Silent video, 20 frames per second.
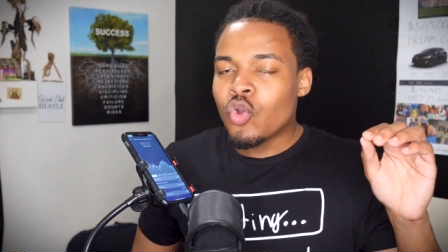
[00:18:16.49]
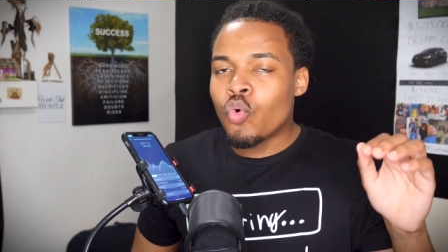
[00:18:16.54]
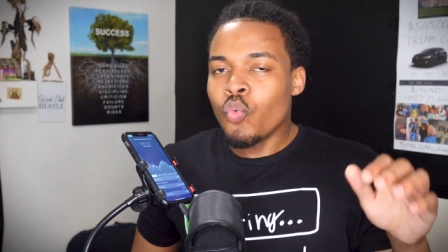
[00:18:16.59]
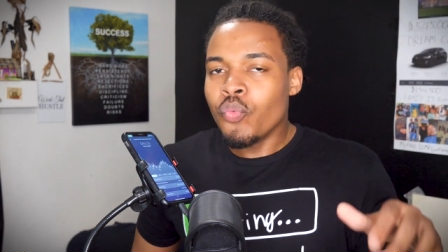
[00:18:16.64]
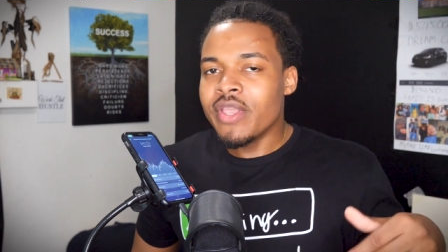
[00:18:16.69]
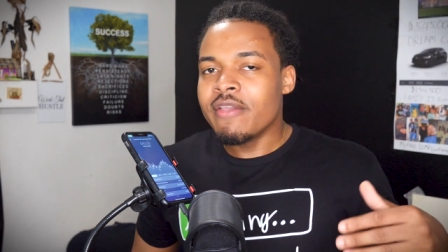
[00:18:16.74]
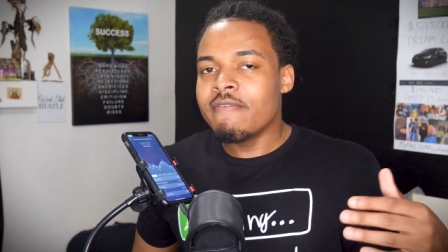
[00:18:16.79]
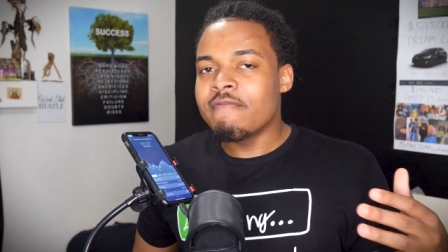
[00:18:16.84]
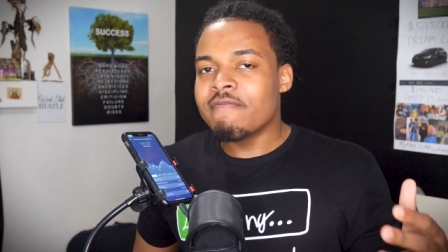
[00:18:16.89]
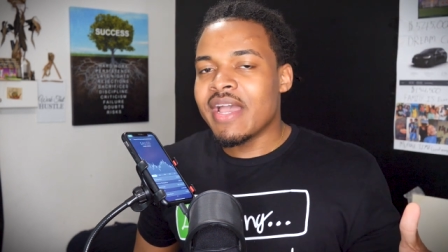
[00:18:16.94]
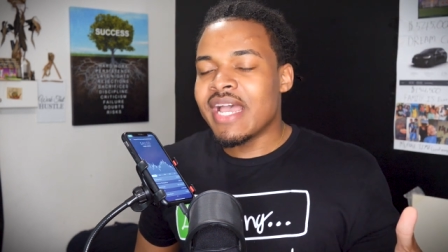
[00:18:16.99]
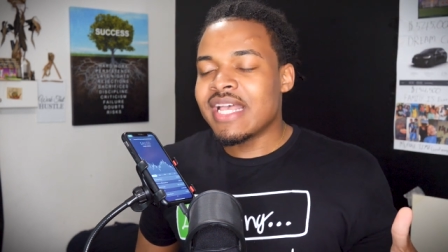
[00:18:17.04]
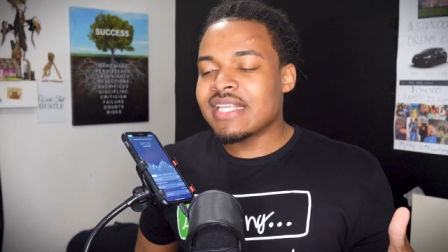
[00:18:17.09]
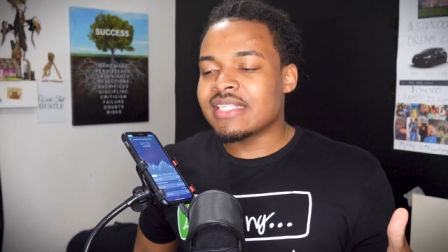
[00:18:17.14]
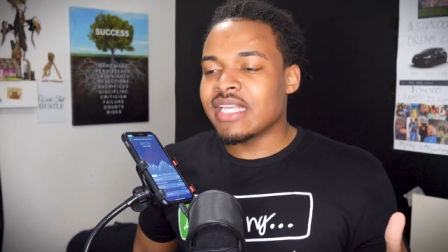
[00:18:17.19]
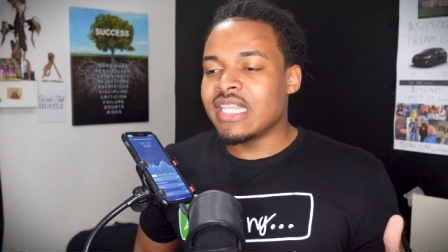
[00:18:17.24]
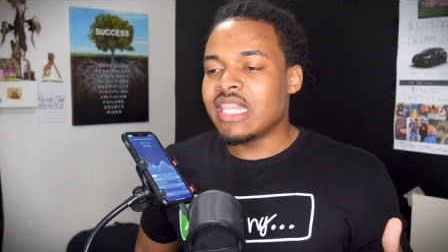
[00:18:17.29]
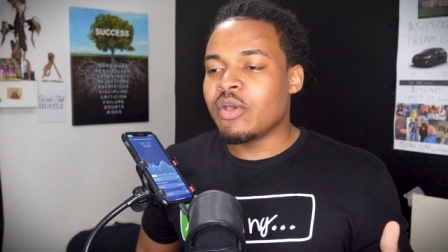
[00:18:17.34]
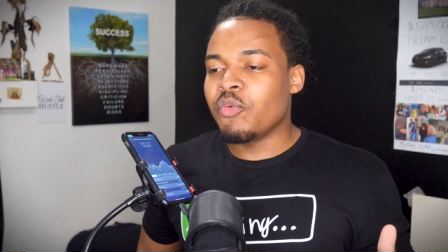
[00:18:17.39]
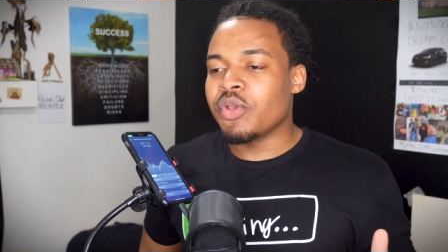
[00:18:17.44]
we
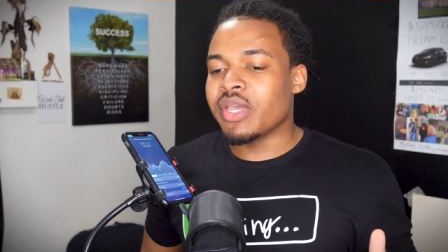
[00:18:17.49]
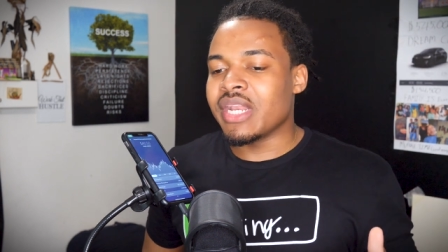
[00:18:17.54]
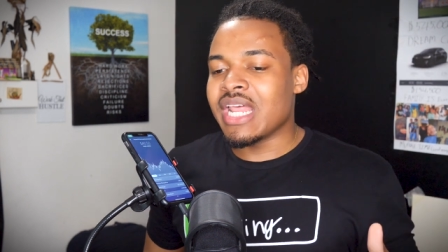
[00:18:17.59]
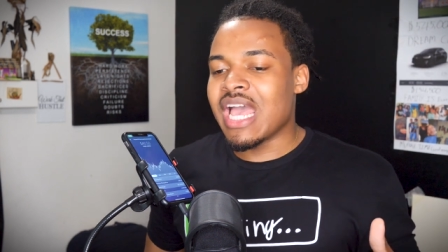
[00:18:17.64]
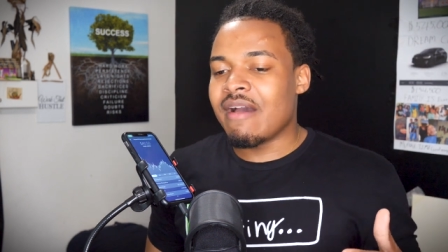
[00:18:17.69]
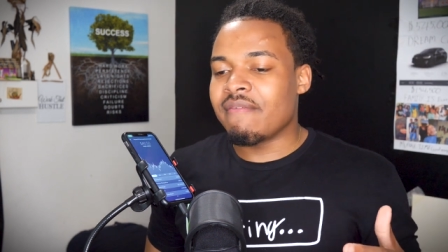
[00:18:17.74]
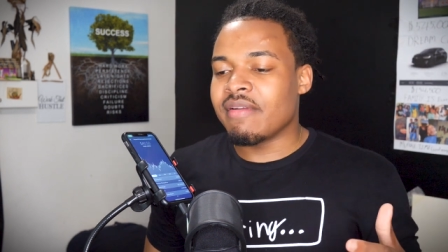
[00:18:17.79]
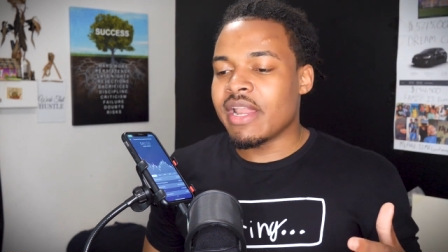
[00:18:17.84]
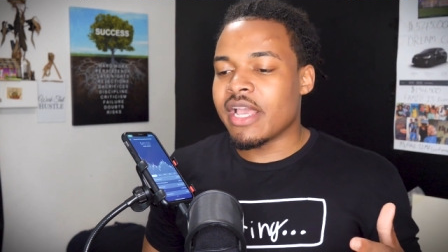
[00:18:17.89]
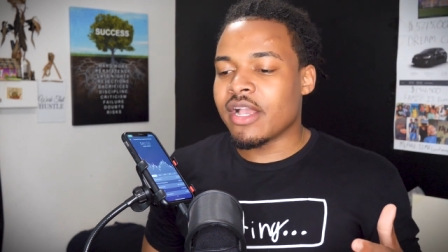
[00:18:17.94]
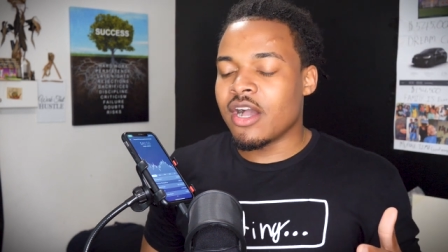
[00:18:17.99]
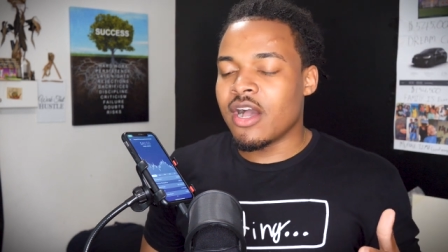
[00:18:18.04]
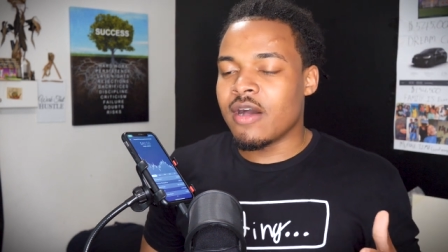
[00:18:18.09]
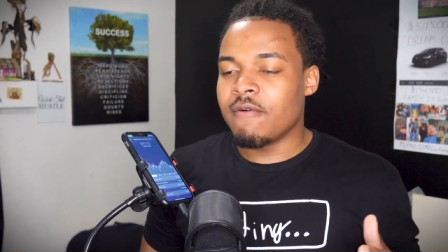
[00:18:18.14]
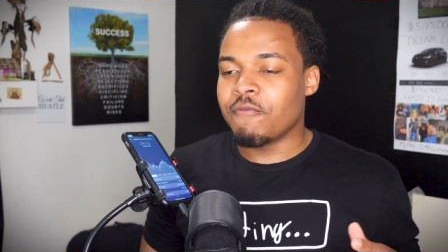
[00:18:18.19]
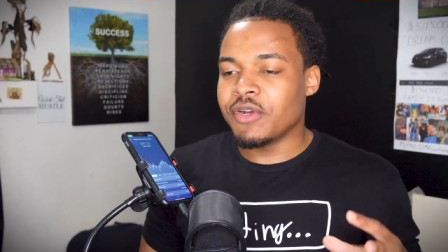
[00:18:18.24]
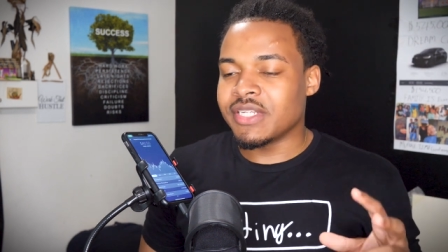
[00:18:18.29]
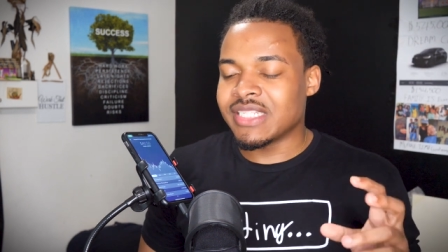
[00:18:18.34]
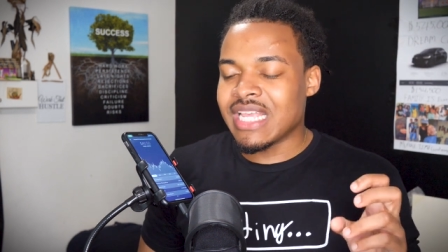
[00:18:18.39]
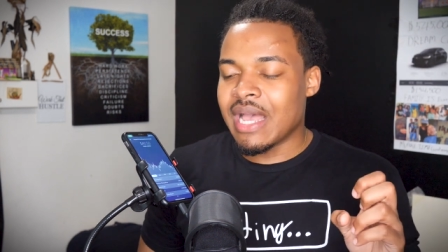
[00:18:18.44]
invest and then we can have like
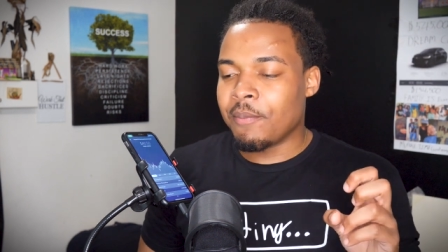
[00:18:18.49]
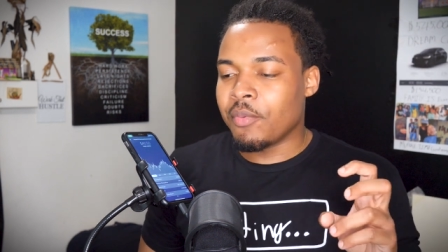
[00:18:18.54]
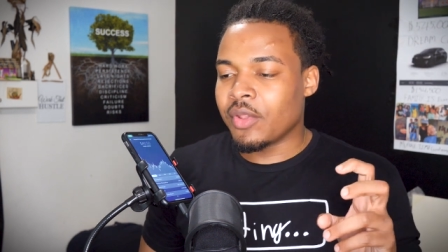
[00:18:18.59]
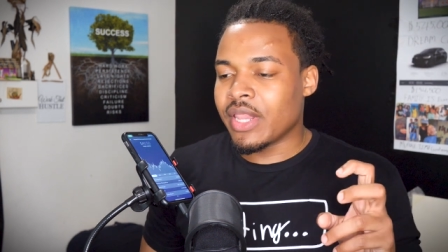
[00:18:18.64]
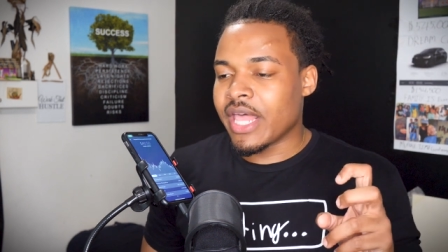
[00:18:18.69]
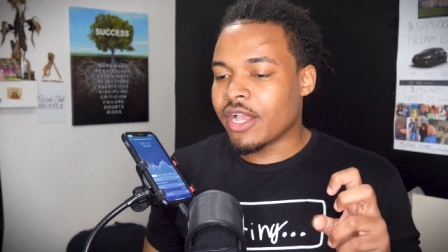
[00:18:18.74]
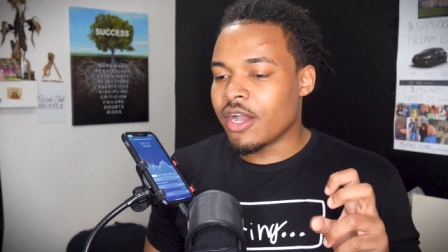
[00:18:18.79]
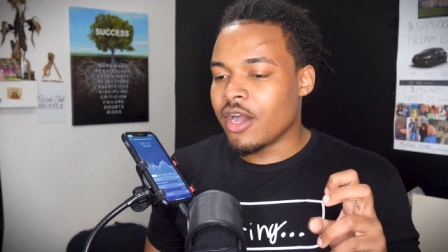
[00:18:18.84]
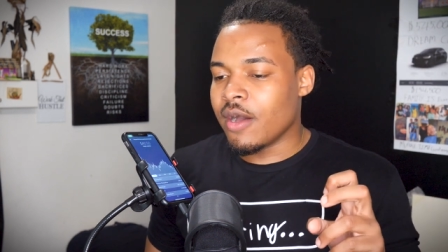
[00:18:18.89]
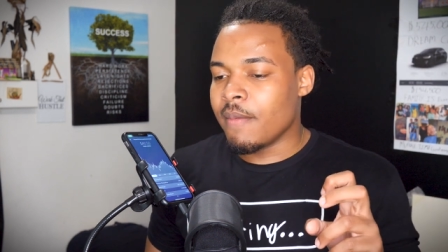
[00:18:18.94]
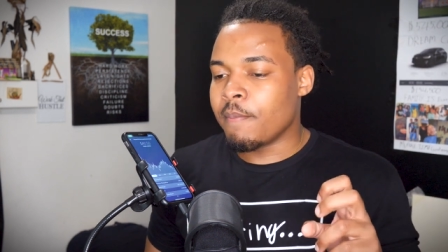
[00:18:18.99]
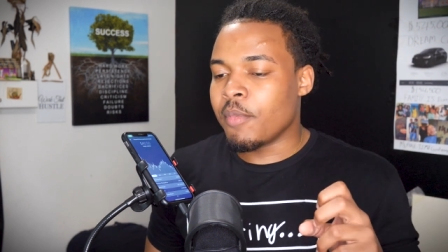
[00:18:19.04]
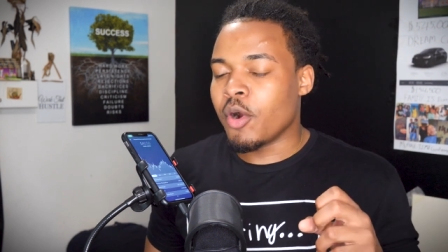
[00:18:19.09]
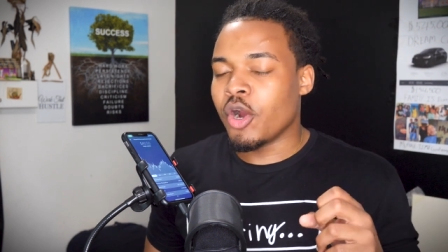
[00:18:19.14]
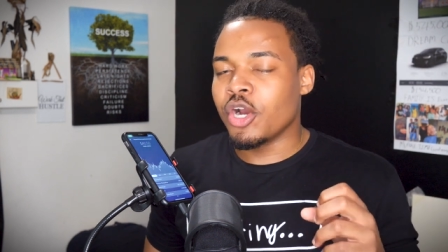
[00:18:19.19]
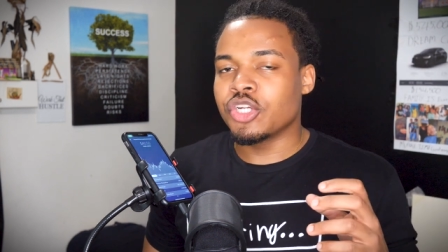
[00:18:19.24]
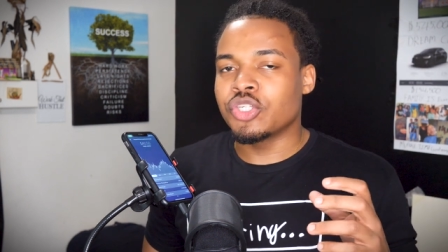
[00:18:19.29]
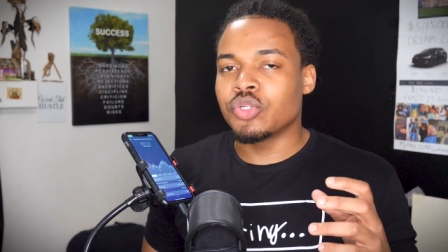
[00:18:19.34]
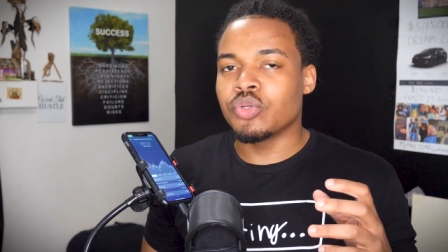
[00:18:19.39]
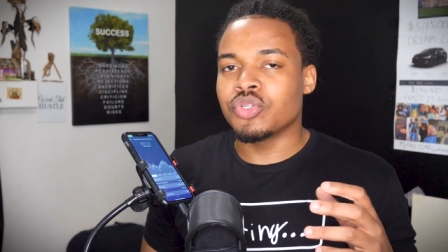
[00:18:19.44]
um for example like um
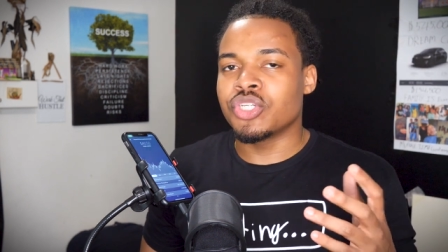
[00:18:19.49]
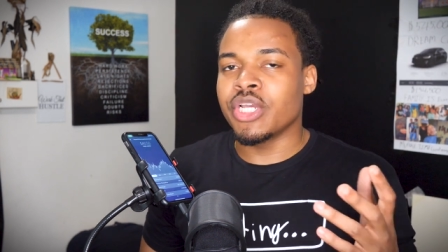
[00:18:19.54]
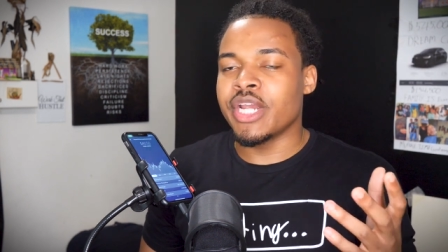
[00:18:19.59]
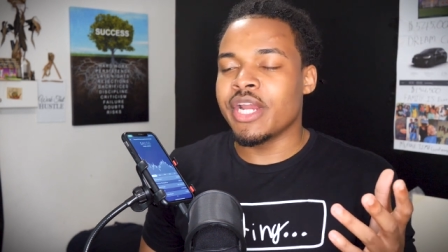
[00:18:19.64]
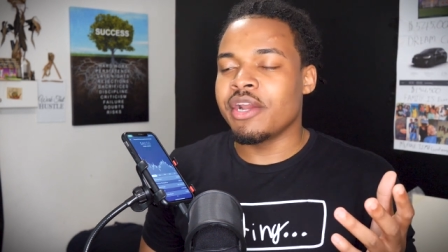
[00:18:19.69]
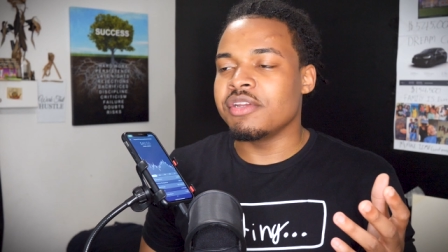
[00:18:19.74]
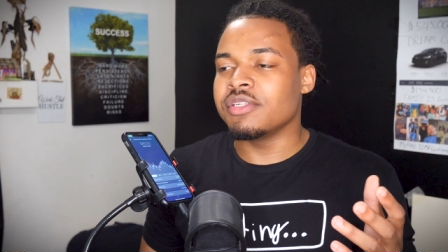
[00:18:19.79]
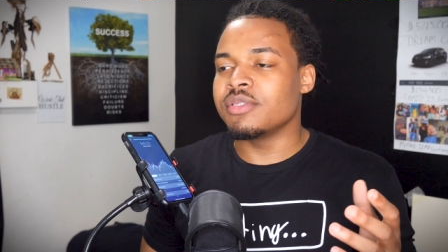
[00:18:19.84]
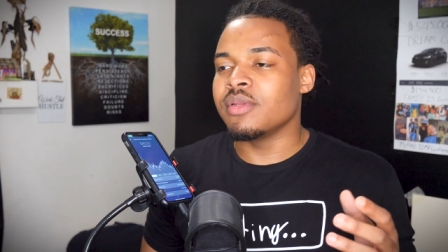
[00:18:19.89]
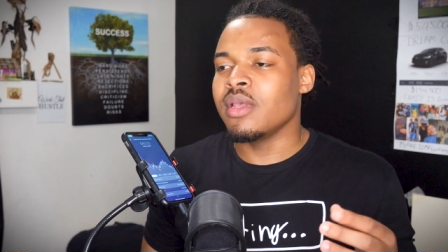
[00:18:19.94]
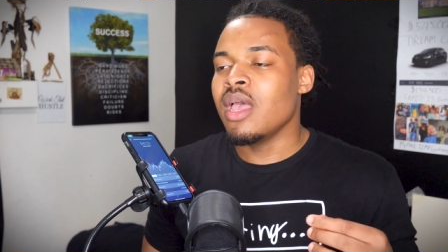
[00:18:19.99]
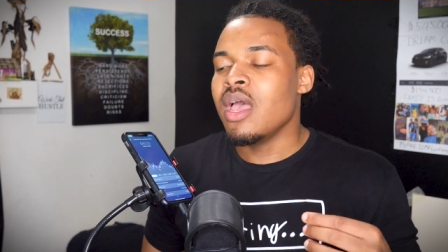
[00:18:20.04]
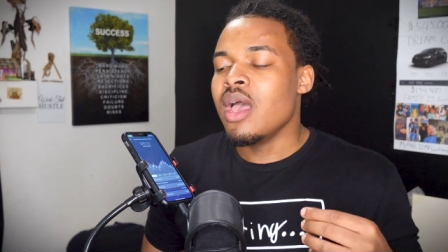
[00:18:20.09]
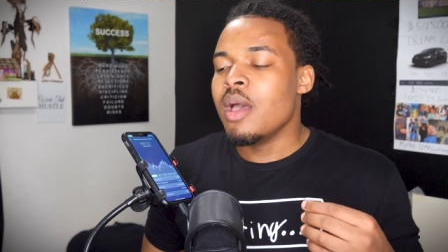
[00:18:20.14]
partial shares.